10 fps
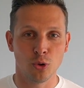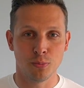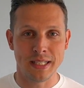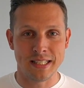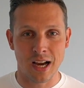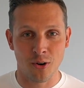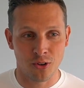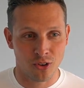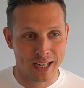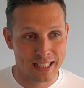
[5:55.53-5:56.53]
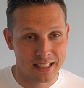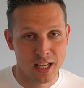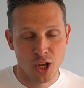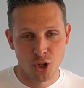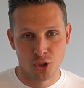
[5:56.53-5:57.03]
will be
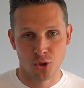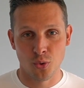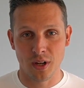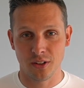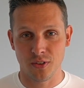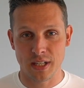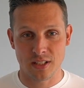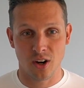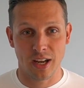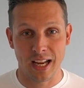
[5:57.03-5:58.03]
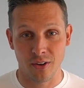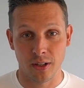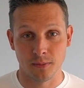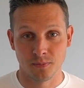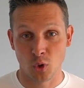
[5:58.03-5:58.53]
downgraded to a 3-star
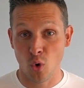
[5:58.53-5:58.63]
carrier,